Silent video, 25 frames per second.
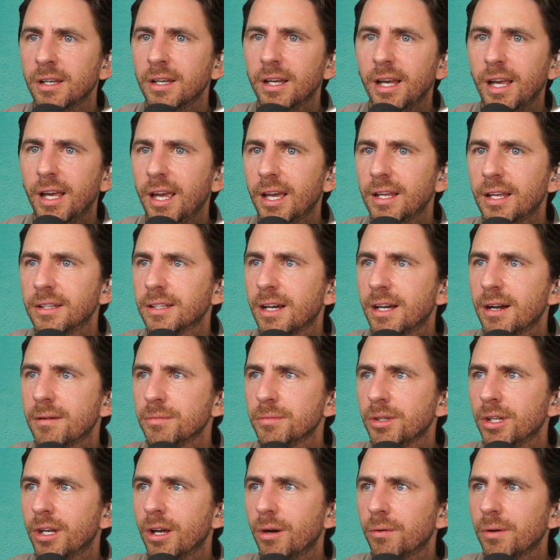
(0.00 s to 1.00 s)
and um,
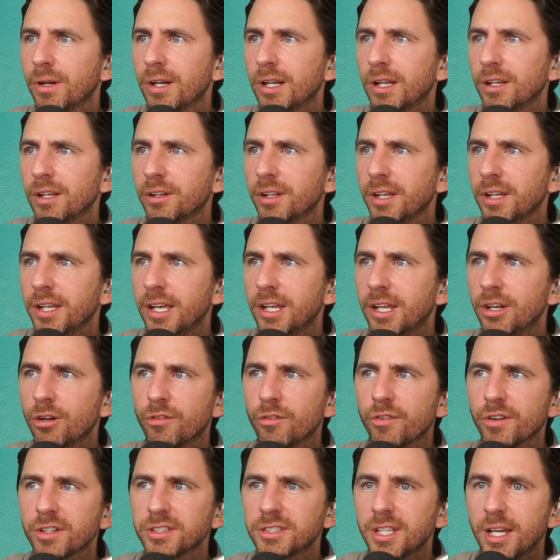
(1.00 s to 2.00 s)
you know clearly in
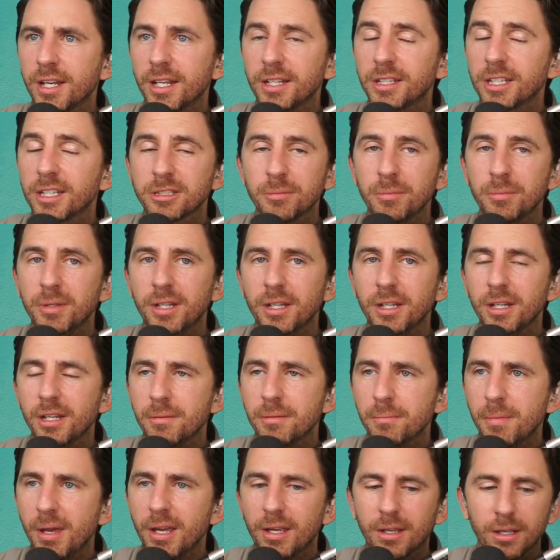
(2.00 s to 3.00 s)
over his head. It doesn't mean he
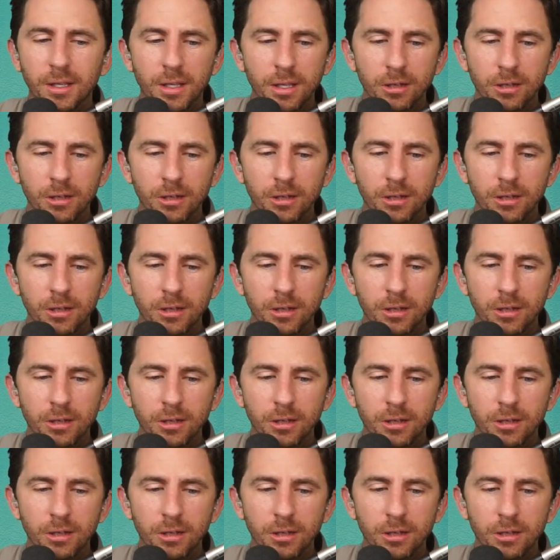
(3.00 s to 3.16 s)
didn't make